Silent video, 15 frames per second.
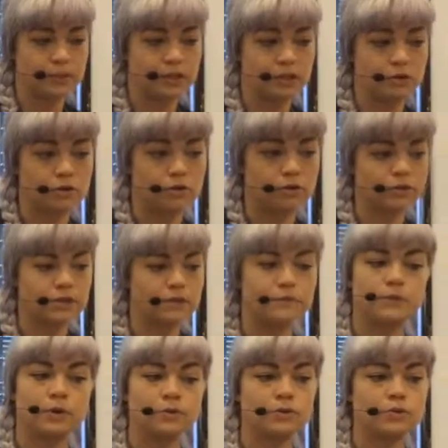within your content
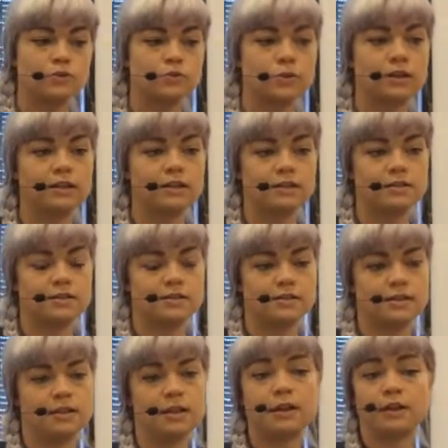folder, straight into the
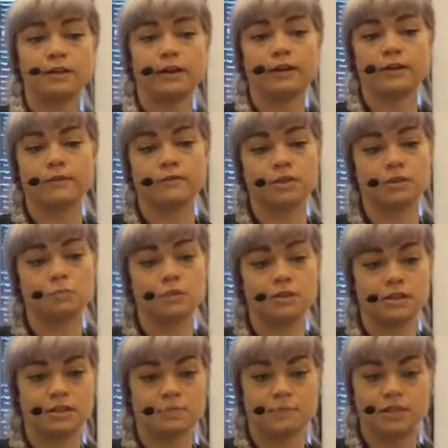scene here, like I've done with
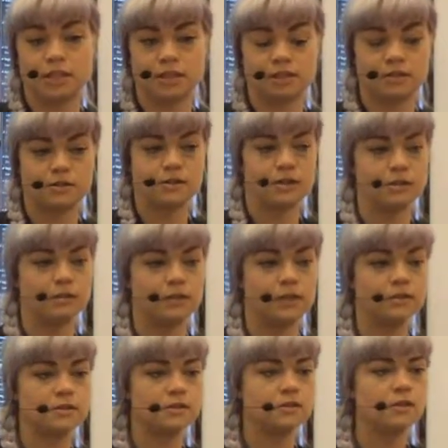these particular sound
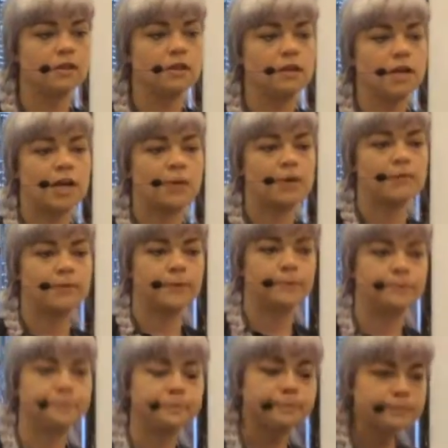events. However,
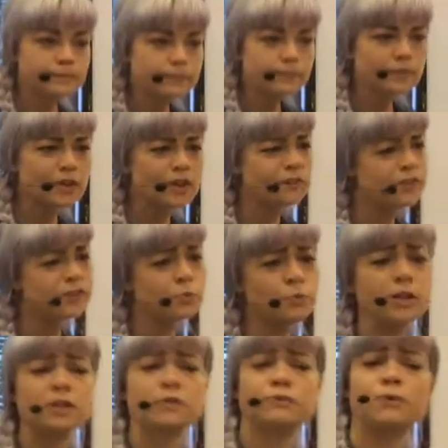there's a
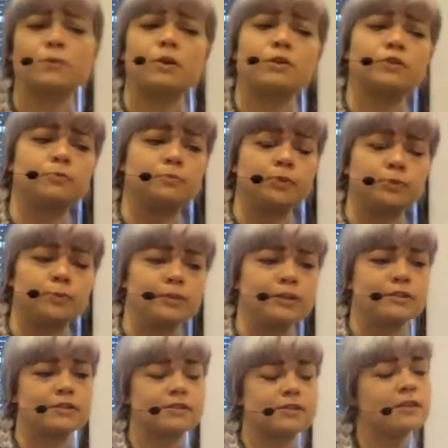wonderful world of
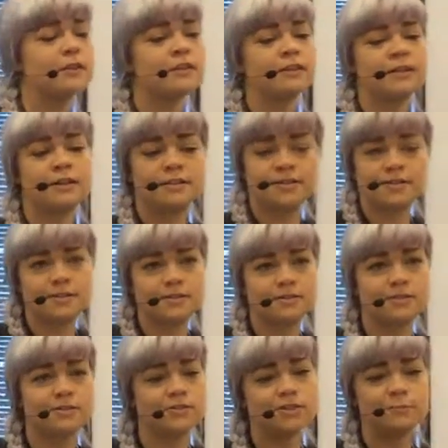blueprints that exists
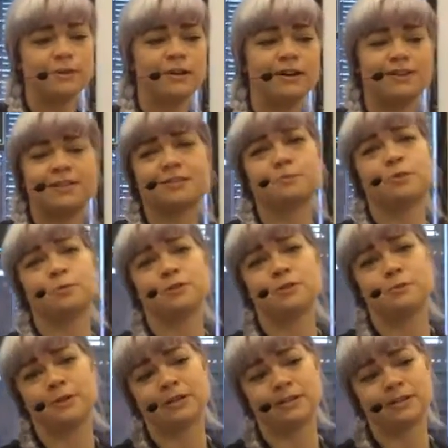just behind this blueprints
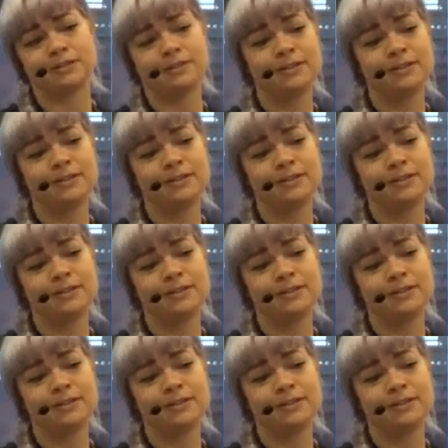button,